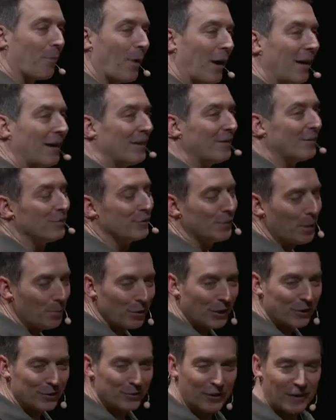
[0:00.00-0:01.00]
my
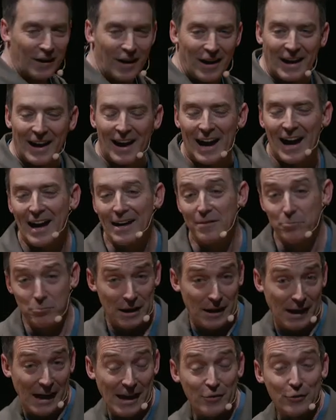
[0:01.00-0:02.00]
siblings and I had,
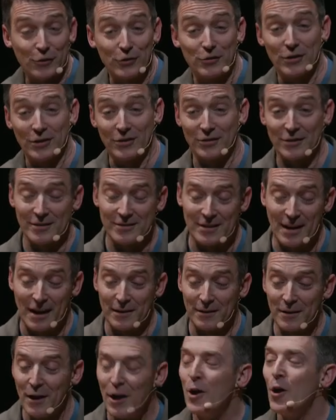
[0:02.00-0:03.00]
ages 6 to
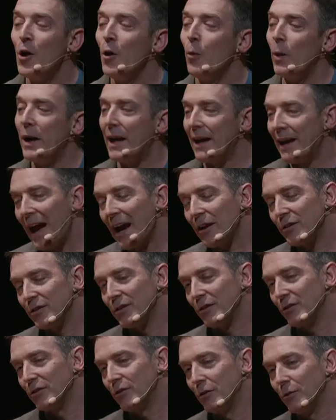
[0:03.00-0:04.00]
10, we had
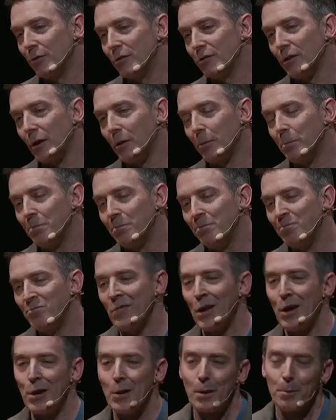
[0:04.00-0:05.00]
access to some
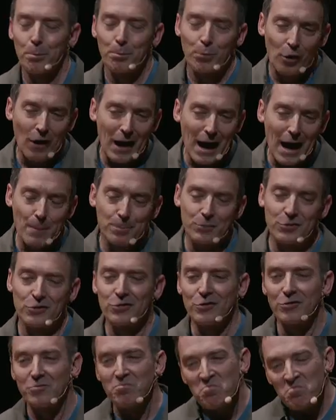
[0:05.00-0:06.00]

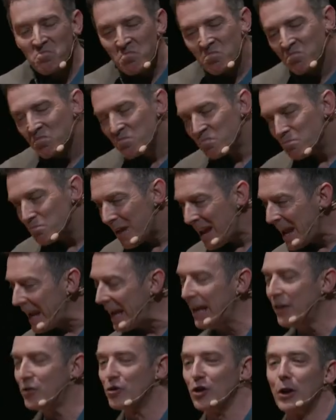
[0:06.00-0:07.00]
perhaps
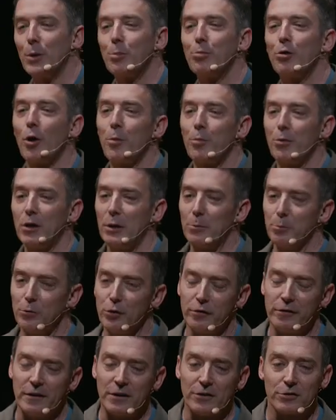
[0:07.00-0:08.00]
age inappropriate
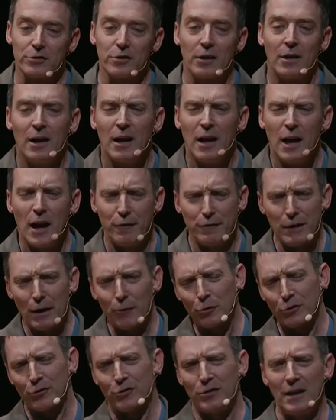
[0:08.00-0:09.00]
movies. Have you
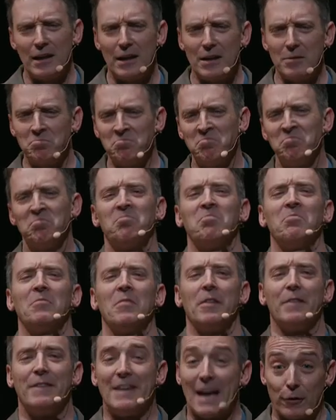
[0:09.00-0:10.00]
ever seen
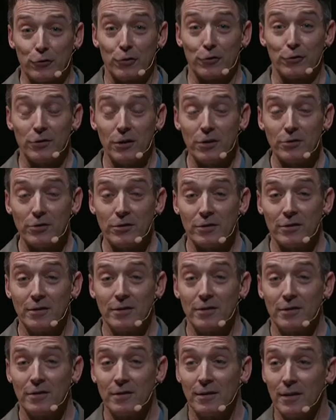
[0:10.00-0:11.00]
The Exorcist?
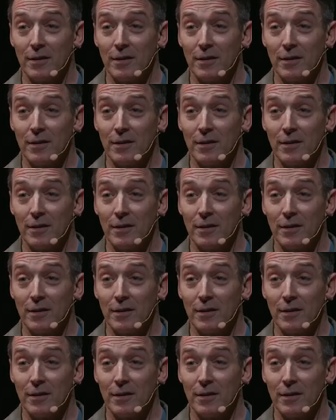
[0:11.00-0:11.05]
